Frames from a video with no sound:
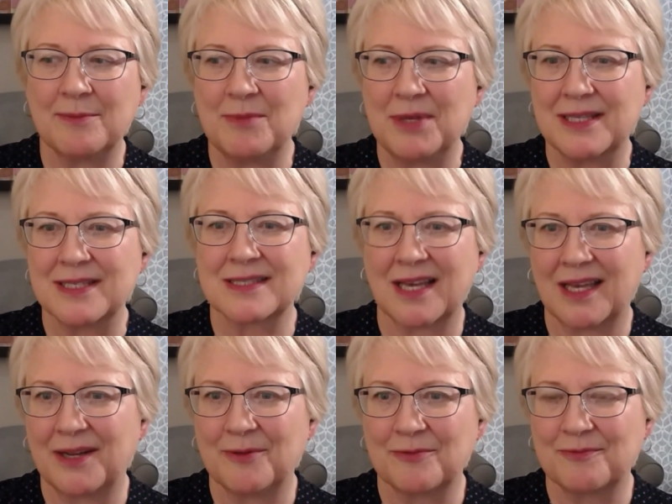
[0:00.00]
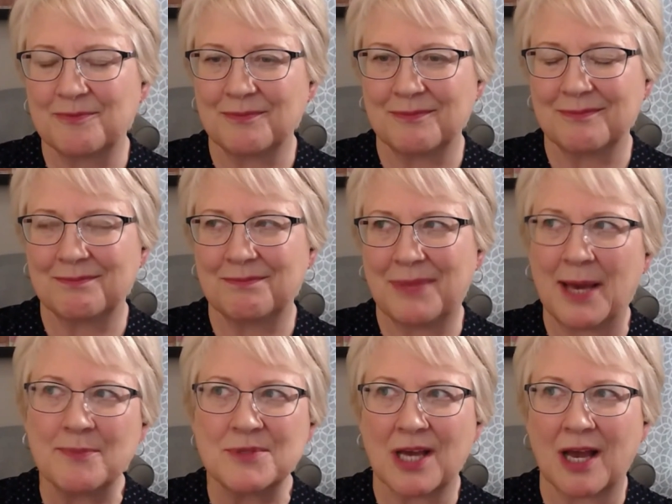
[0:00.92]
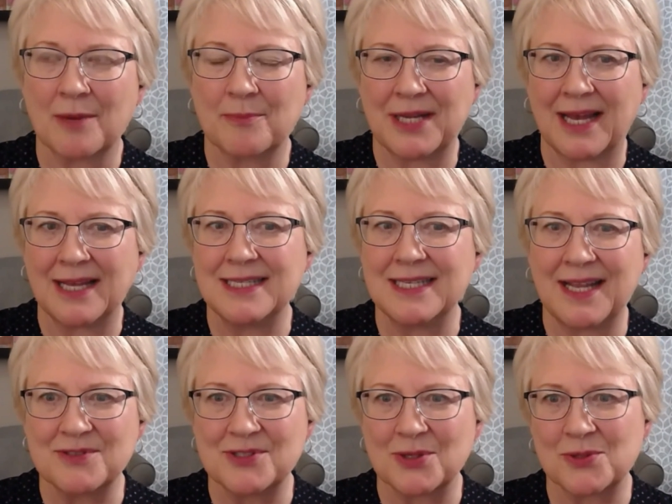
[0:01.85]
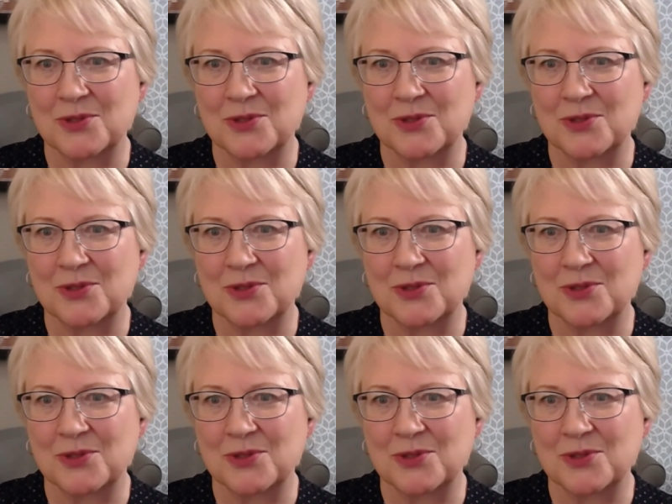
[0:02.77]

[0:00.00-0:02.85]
give me this kind of pep talk, but I didn't have yeah.